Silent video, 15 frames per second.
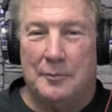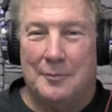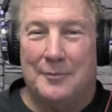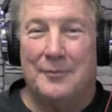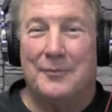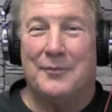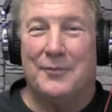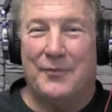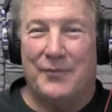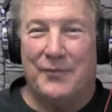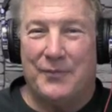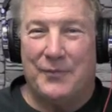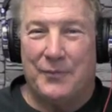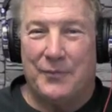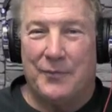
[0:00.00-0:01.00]

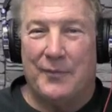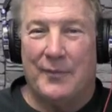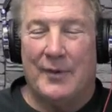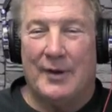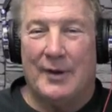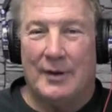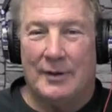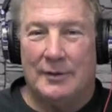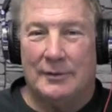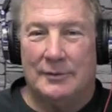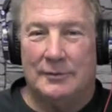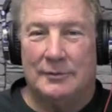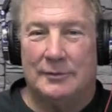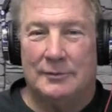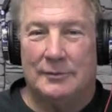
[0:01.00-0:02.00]

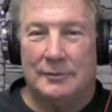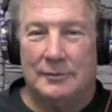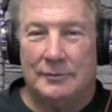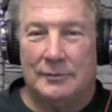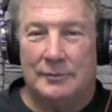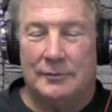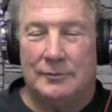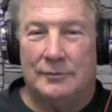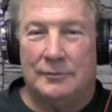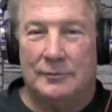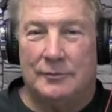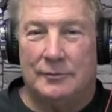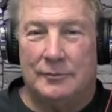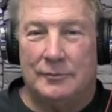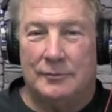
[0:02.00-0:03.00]

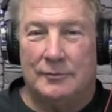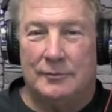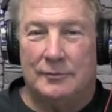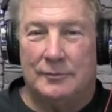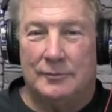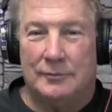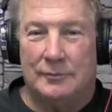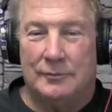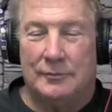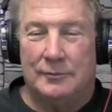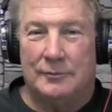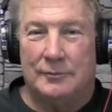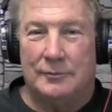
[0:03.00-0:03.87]
No words are spoken by the person on screen.